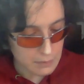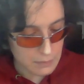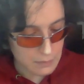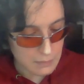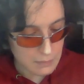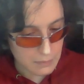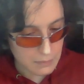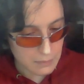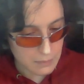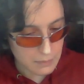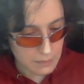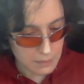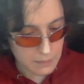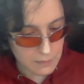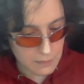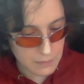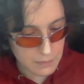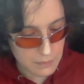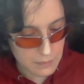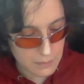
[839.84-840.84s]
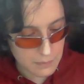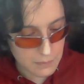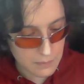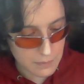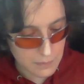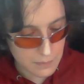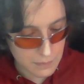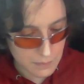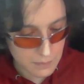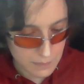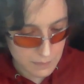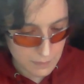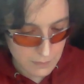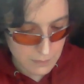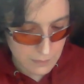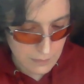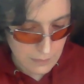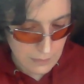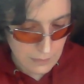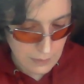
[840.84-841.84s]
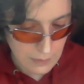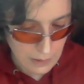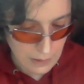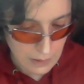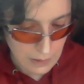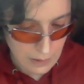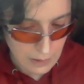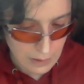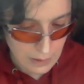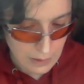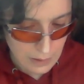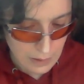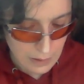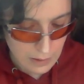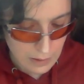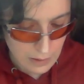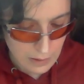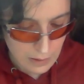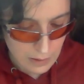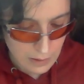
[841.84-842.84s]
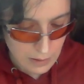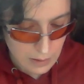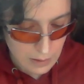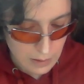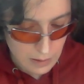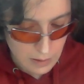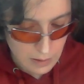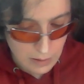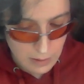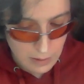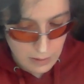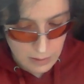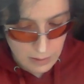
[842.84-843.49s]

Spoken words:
[no speech]